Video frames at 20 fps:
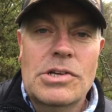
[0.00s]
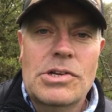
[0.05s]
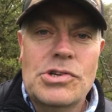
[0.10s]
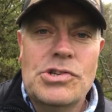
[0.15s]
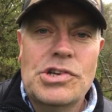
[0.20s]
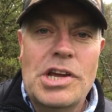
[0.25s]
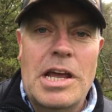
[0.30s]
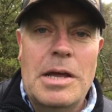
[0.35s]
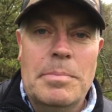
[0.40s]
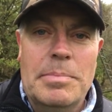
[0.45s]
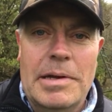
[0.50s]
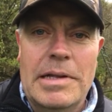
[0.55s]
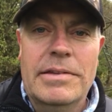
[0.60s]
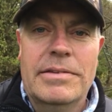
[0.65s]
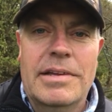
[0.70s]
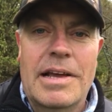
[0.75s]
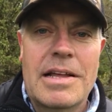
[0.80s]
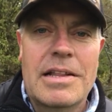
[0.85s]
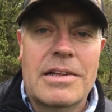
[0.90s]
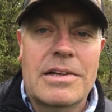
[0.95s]
shape
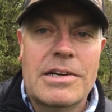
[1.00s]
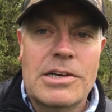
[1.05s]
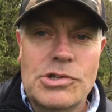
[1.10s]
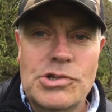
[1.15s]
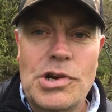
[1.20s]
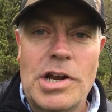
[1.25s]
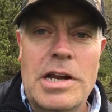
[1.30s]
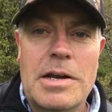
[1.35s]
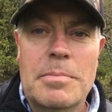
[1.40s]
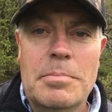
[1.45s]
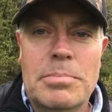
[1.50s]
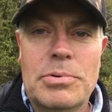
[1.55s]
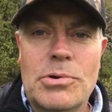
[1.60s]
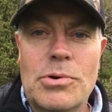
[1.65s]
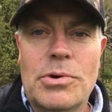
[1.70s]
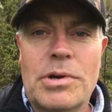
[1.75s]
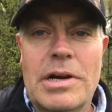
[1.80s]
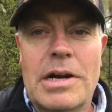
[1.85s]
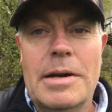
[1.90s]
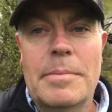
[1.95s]
and tailor a training
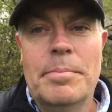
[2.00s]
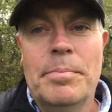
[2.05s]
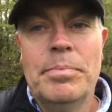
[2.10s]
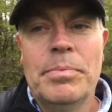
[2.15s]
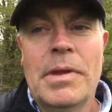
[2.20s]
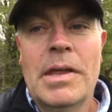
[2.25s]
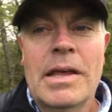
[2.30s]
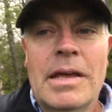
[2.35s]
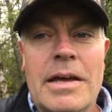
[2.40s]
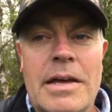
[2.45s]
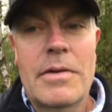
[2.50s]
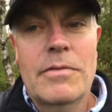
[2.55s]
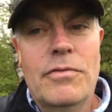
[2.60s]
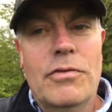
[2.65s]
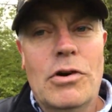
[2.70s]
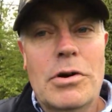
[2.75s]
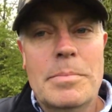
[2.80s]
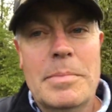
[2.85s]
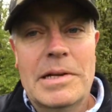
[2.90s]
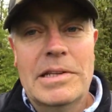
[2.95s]
program
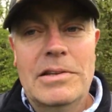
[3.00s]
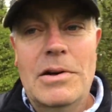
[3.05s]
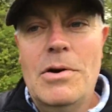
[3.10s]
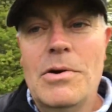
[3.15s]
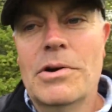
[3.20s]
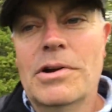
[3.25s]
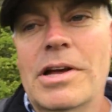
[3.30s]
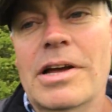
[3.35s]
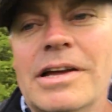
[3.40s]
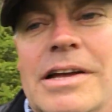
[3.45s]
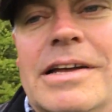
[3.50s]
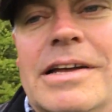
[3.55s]
for my dog.